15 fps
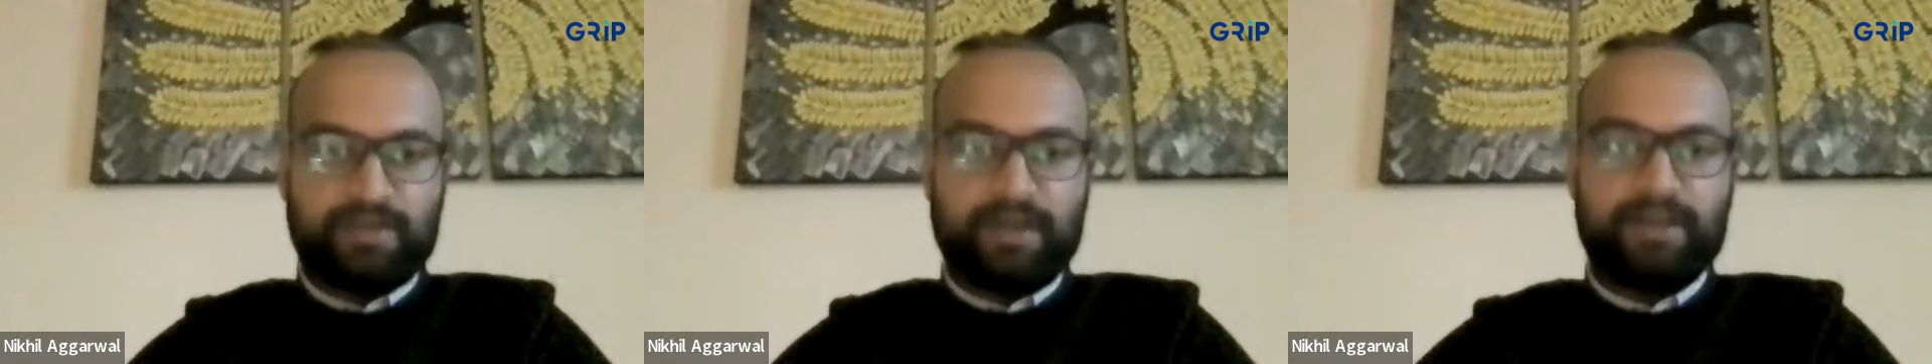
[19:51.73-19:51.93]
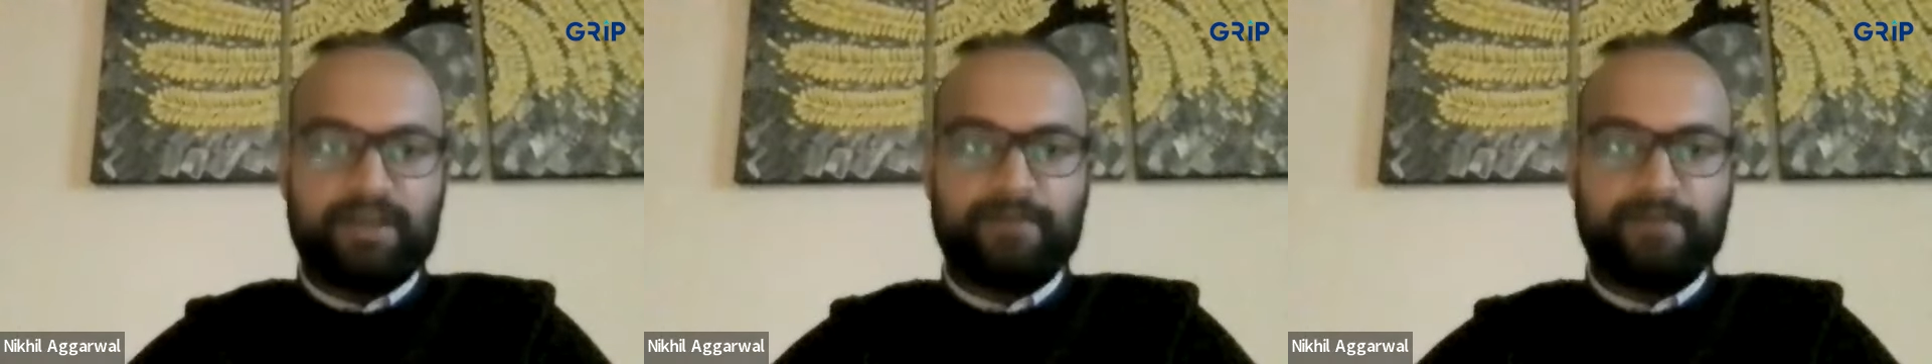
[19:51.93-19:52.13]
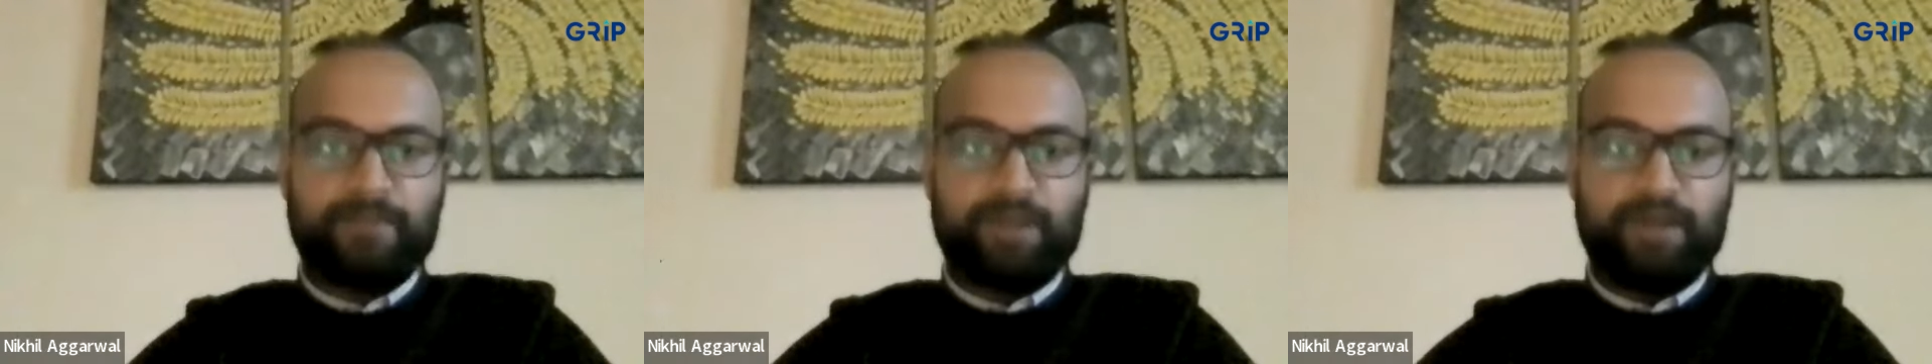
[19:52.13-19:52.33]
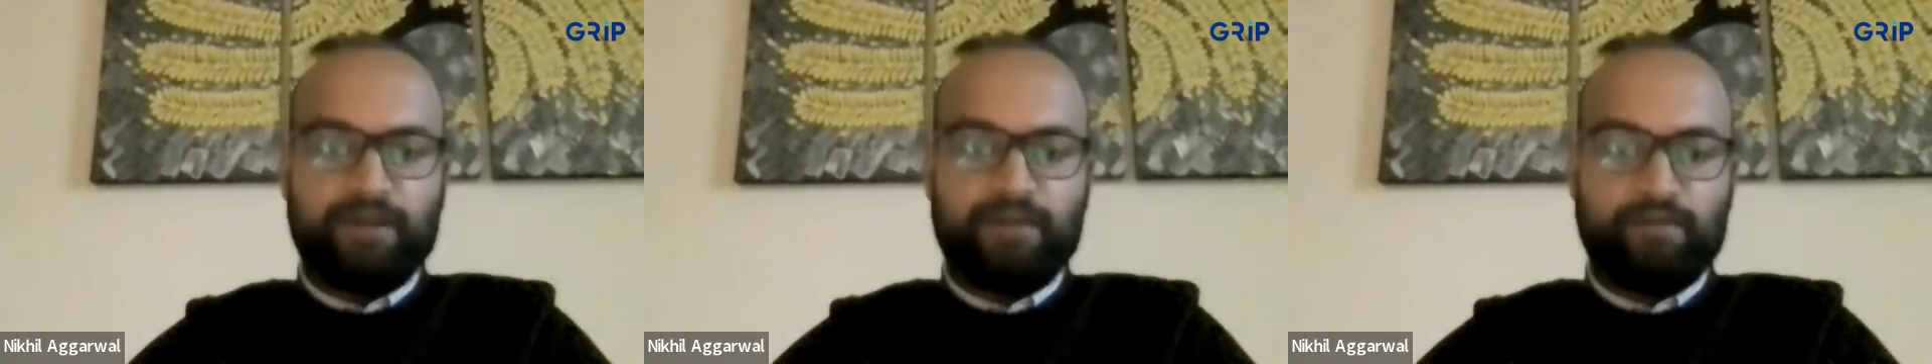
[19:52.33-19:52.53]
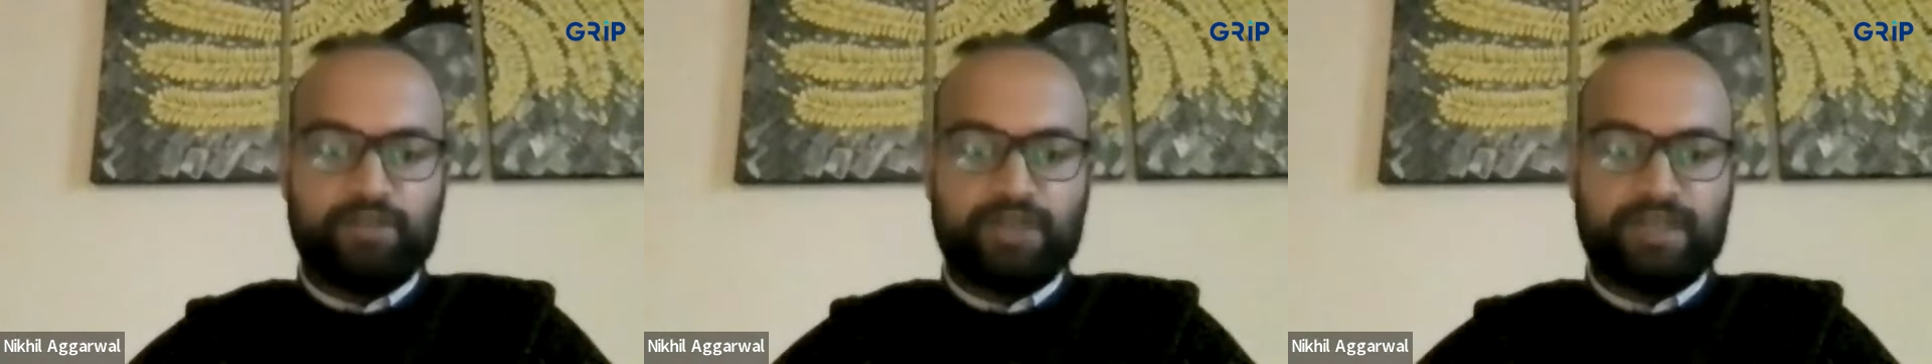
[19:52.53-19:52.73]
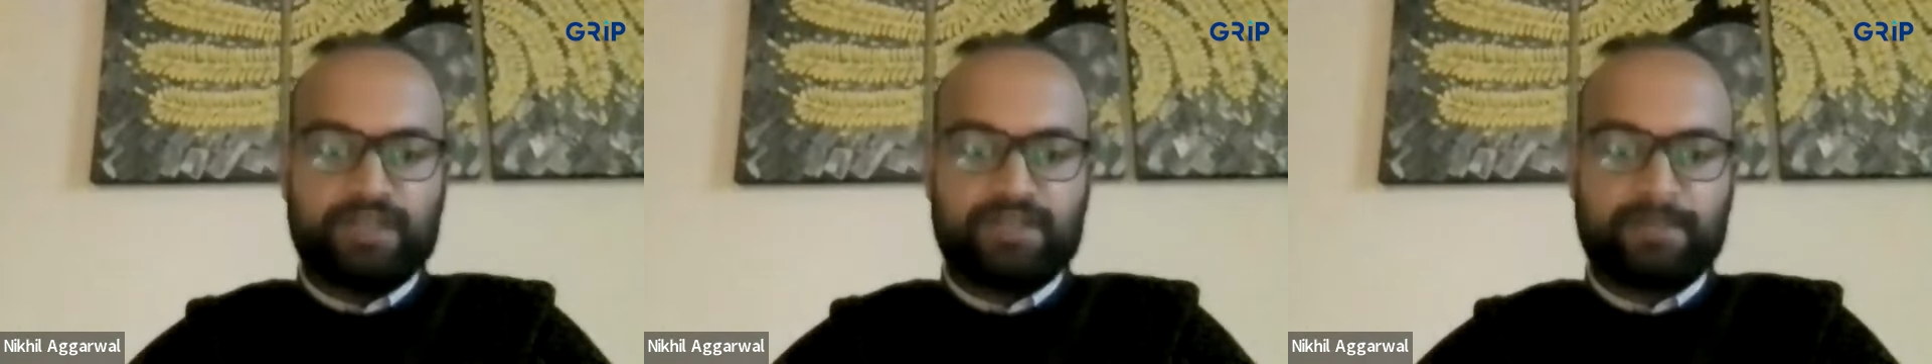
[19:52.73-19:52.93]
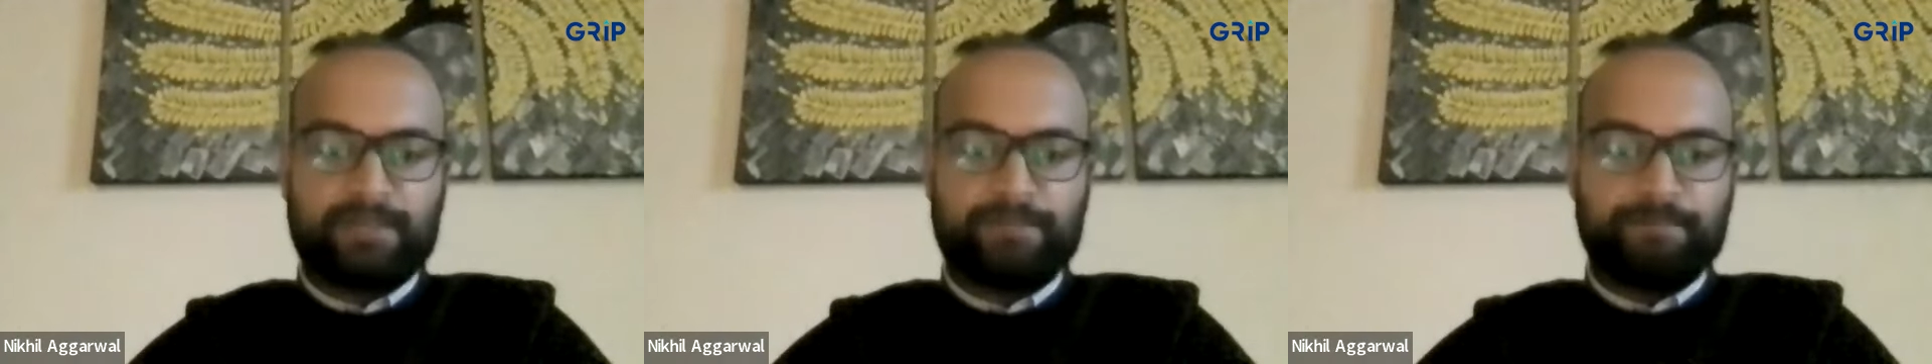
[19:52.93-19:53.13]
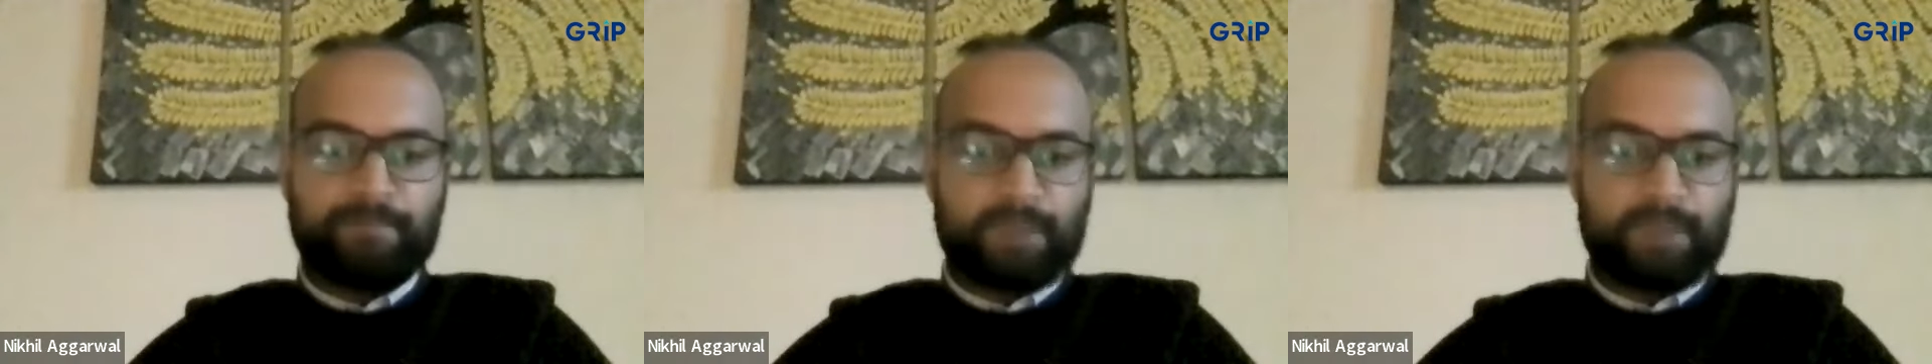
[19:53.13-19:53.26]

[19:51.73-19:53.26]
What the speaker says: right, which has,